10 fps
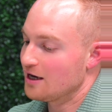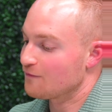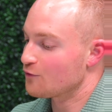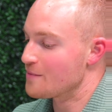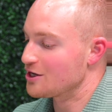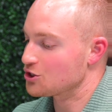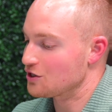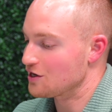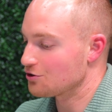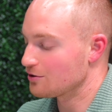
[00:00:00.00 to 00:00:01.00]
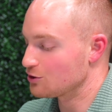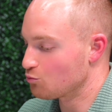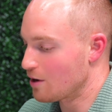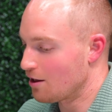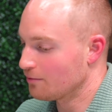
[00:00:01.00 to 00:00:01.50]
information here
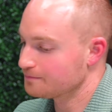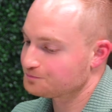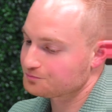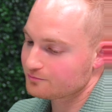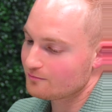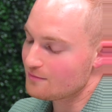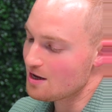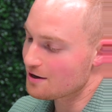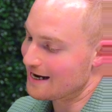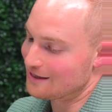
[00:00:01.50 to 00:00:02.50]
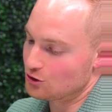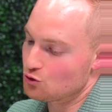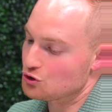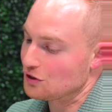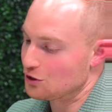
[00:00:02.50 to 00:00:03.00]
as well. Again,
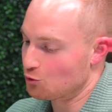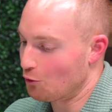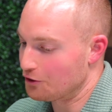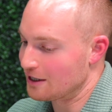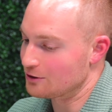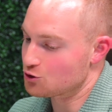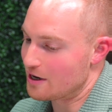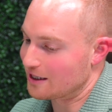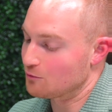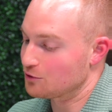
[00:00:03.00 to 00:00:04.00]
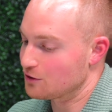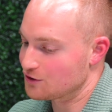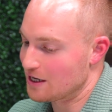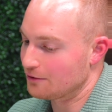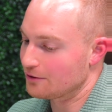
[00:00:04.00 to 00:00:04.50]
usually you're working directly with the
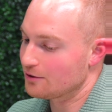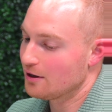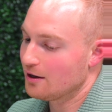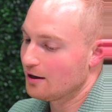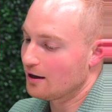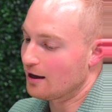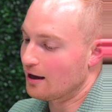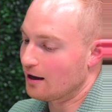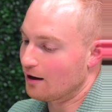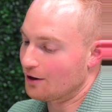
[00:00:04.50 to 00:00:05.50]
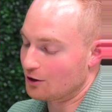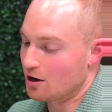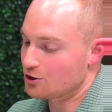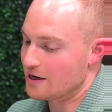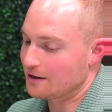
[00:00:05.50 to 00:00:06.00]
seller on a
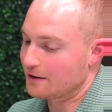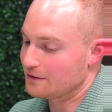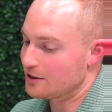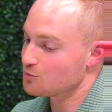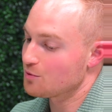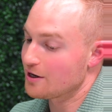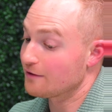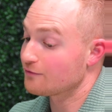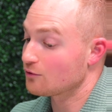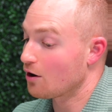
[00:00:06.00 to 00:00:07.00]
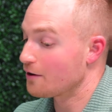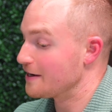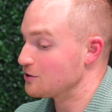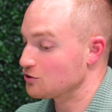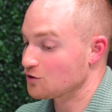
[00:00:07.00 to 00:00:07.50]
contract like this, but if there are
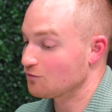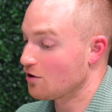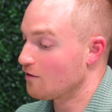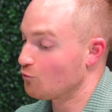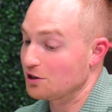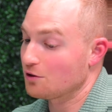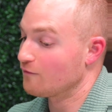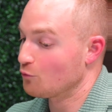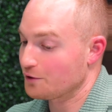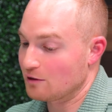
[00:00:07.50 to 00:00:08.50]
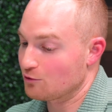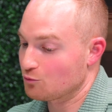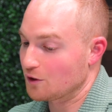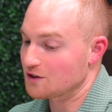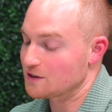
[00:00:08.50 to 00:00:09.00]
agents involved, we love working
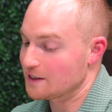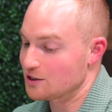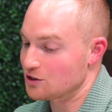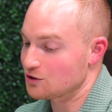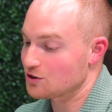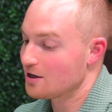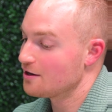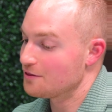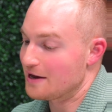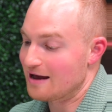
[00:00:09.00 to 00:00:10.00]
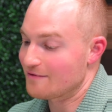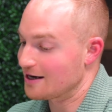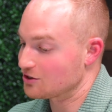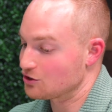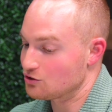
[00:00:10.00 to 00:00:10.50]
with real estate agents. They have
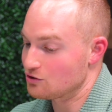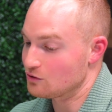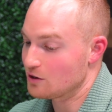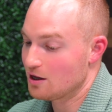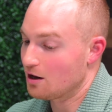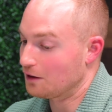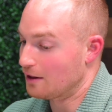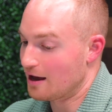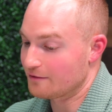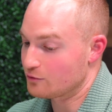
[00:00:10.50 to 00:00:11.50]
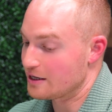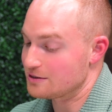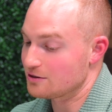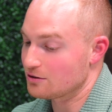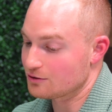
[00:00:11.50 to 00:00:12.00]
access to a lot of
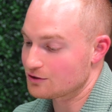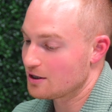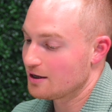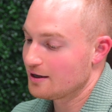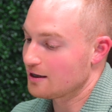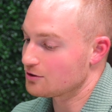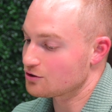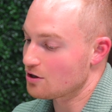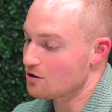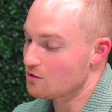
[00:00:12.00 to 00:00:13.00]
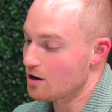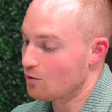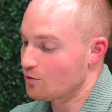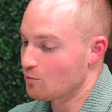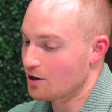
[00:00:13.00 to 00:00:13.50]
great deals, and
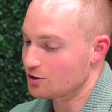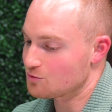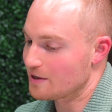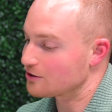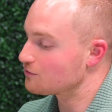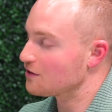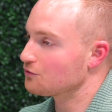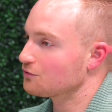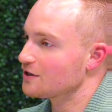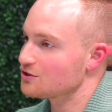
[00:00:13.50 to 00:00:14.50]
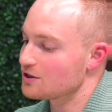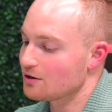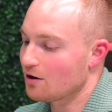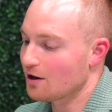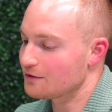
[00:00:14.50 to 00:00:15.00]
so we want to just make sure that they're
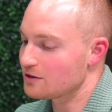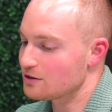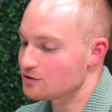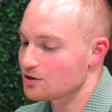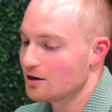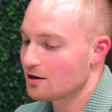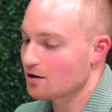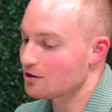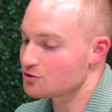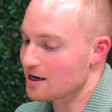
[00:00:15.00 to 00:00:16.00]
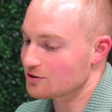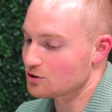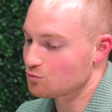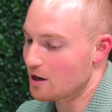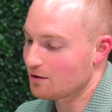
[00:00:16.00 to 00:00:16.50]
listed on these
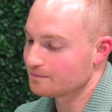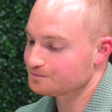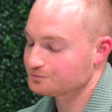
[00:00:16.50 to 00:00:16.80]
contracts as well.